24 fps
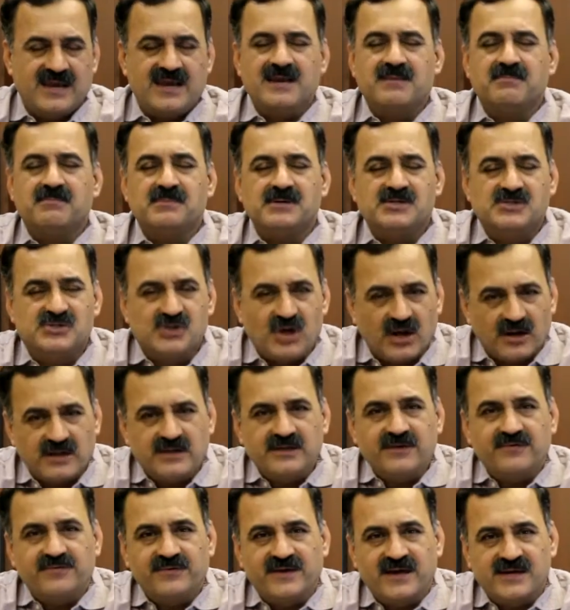In a
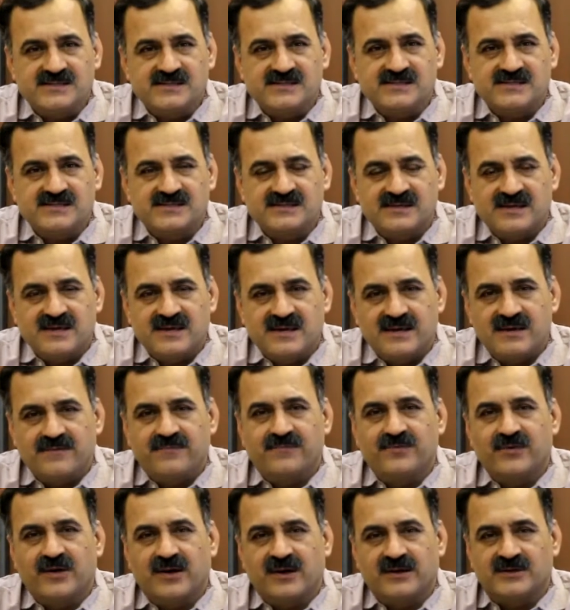majority of cases,
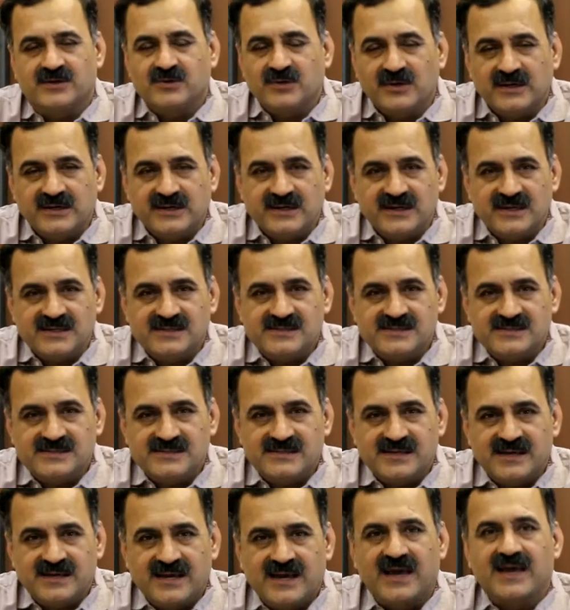if you are duly
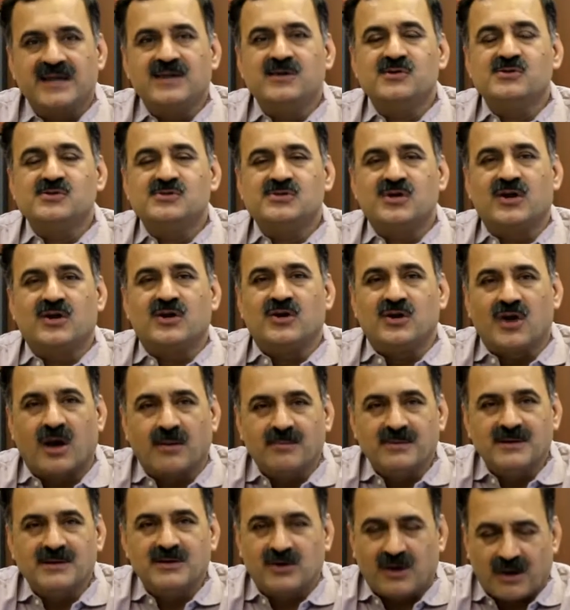diligent and use your
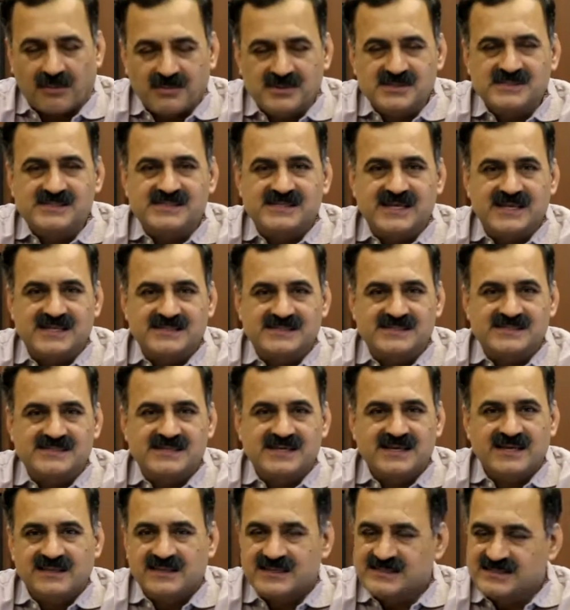normal common
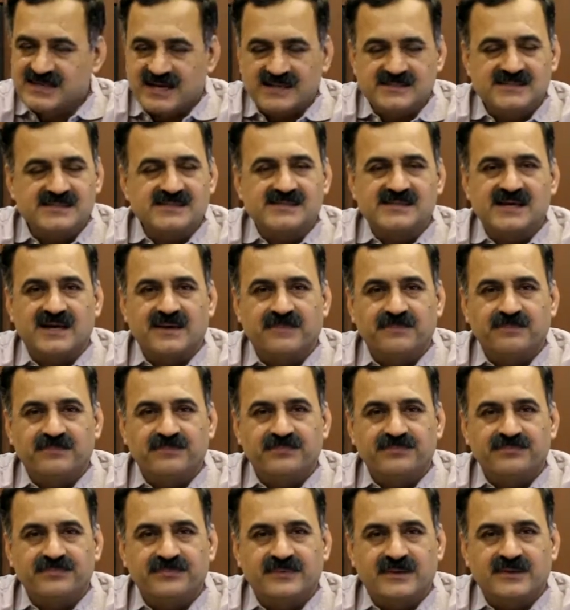sense, the chances are
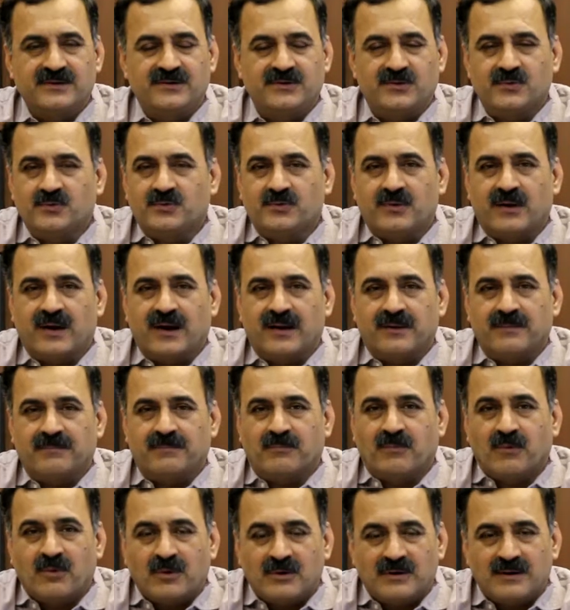that you are
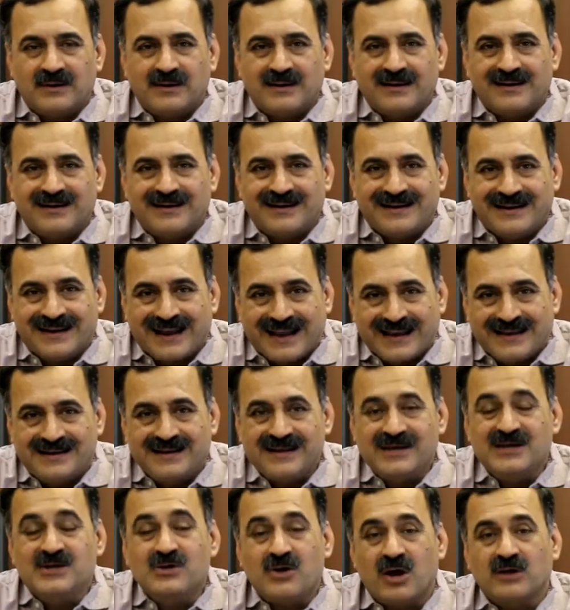more
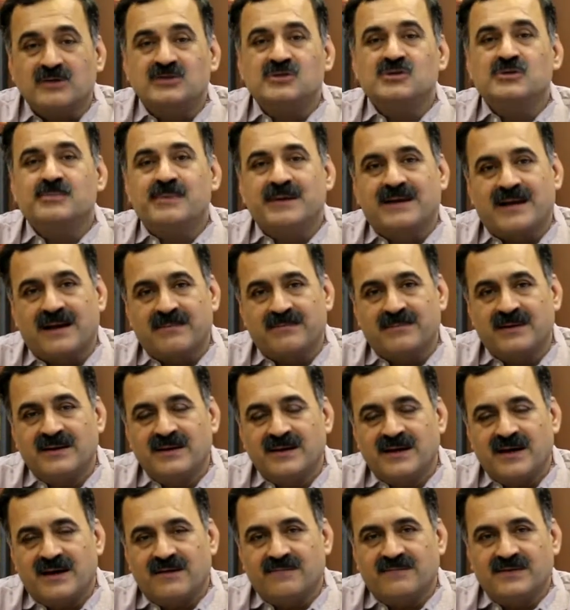likely not to become
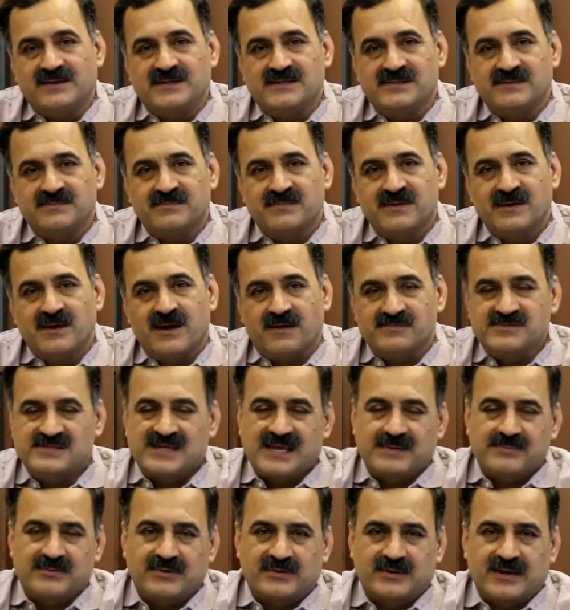a victim of
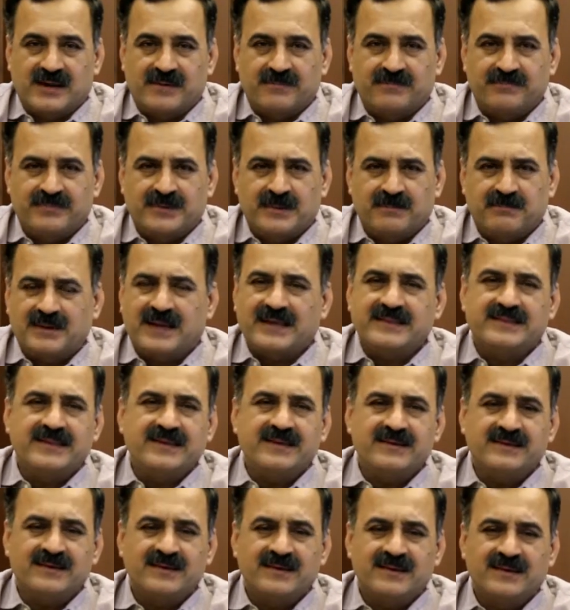cybercrime. But I
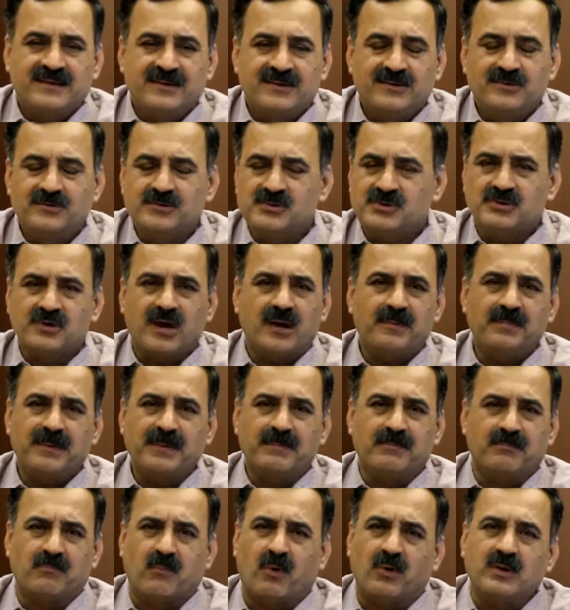think you should not
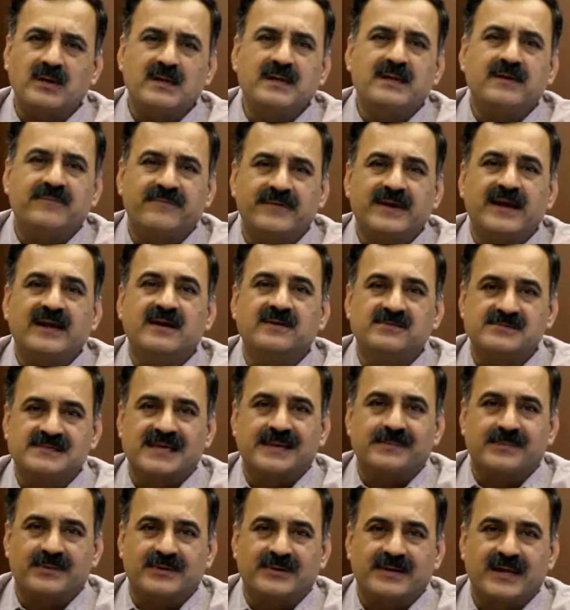be mortally afraid of
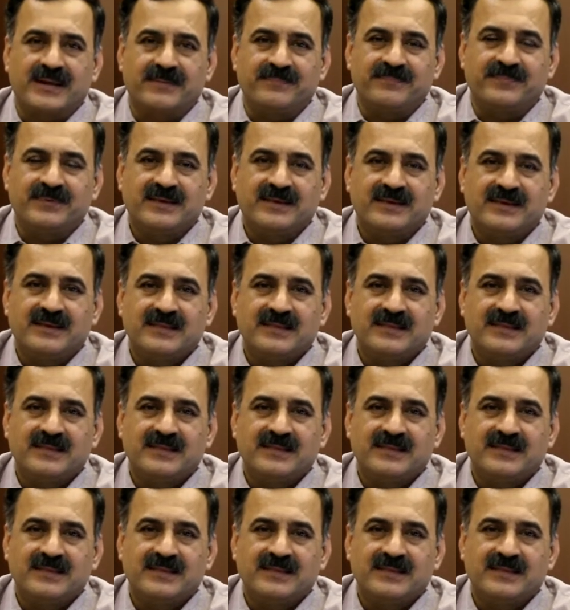cybercrime.